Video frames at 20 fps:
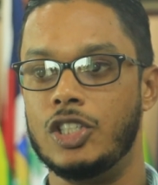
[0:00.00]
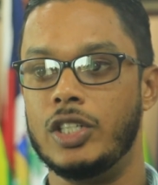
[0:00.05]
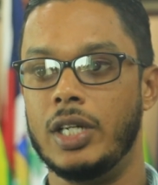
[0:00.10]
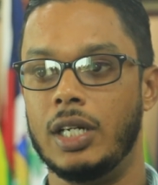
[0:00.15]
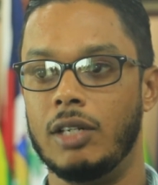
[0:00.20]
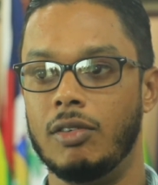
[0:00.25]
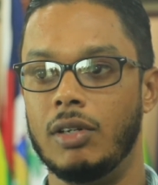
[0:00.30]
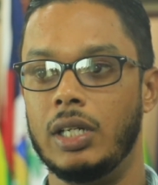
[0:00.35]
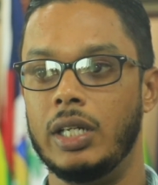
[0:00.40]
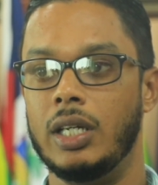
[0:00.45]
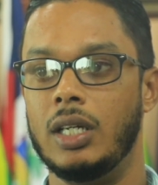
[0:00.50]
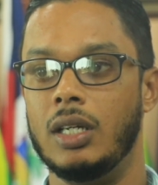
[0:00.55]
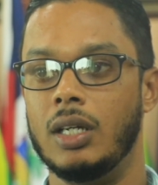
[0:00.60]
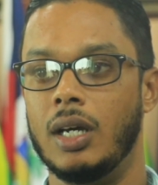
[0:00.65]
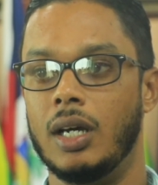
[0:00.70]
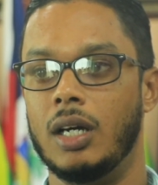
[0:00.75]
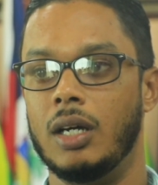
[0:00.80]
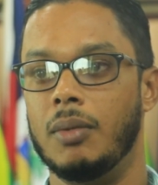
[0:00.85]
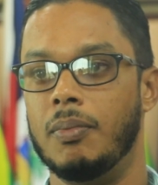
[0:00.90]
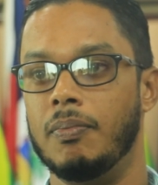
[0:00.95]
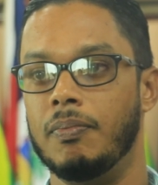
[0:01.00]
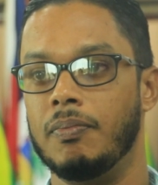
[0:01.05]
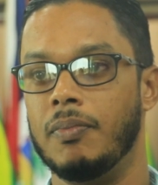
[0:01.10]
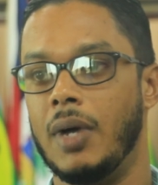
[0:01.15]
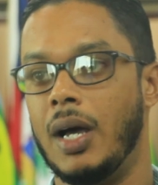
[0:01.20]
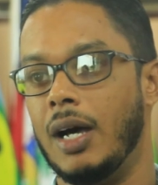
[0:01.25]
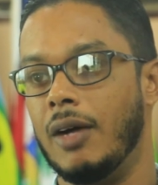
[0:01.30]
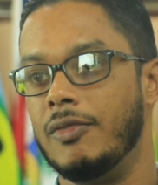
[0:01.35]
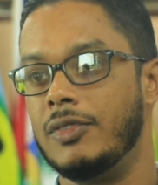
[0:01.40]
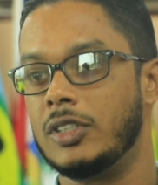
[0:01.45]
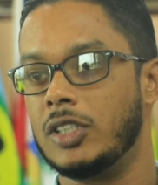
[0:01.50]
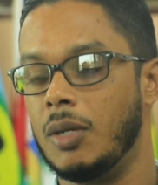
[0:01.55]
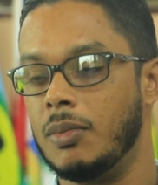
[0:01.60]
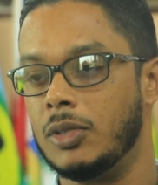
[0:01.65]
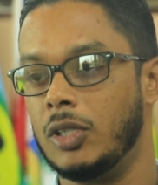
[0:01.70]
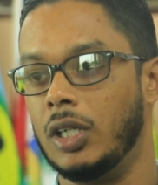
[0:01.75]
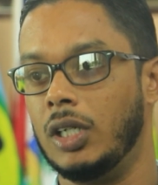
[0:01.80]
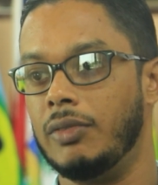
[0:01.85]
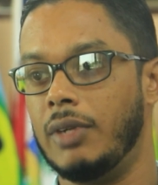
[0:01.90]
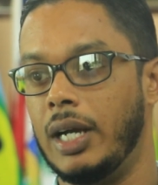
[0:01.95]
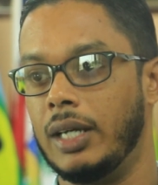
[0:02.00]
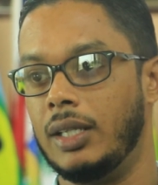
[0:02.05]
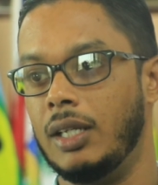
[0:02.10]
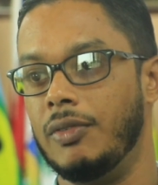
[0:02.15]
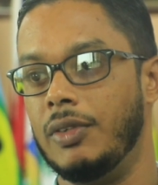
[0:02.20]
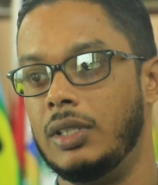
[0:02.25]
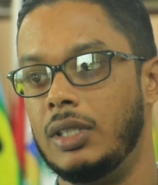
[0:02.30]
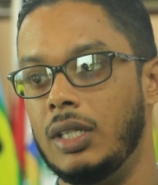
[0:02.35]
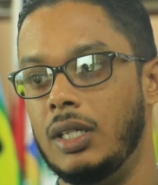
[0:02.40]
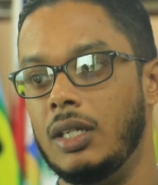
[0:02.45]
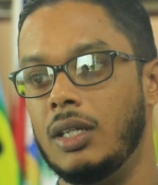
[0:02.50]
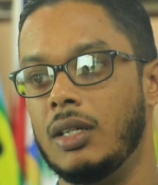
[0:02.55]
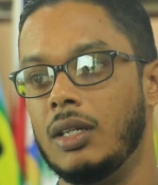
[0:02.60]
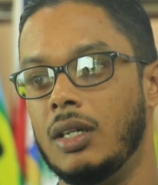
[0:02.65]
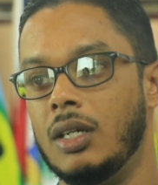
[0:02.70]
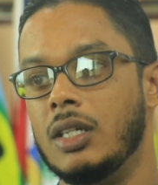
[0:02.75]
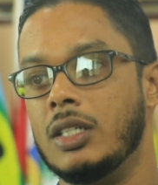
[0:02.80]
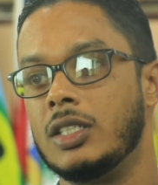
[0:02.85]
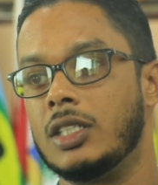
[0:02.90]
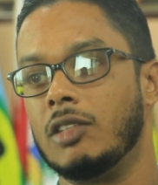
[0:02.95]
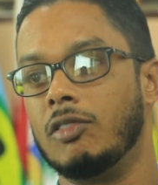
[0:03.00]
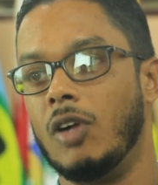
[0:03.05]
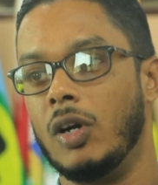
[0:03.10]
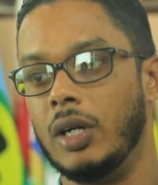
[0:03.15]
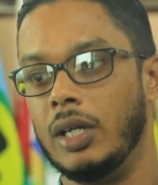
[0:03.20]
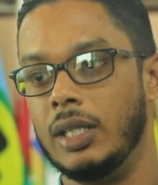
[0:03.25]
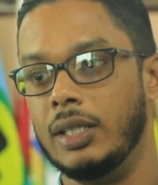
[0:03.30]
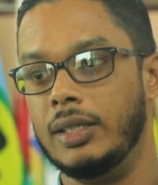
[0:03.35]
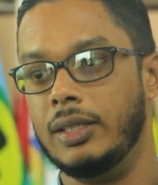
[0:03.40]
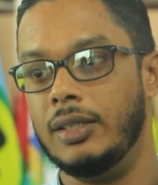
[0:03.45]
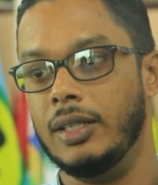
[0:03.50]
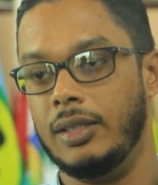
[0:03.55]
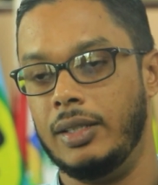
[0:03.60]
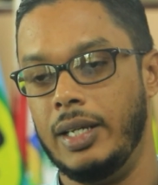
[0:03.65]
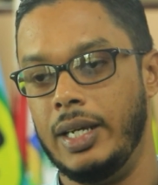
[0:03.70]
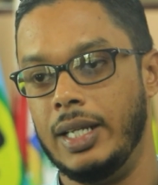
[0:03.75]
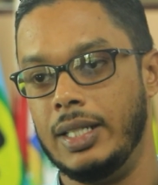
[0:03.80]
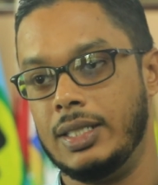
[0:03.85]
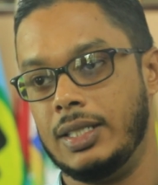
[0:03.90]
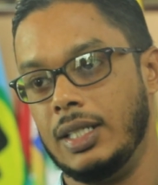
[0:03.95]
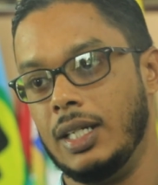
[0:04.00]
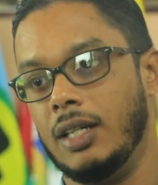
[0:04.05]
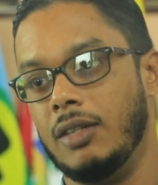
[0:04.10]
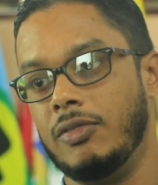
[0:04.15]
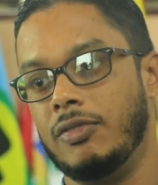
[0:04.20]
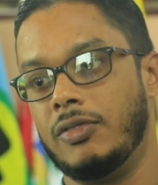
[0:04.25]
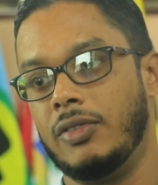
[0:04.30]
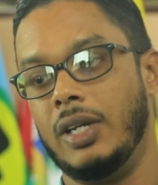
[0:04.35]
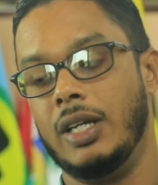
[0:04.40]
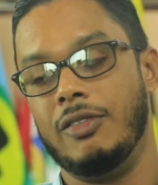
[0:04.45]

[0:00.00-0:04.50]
generally have some sort of activity surrounding the day itself.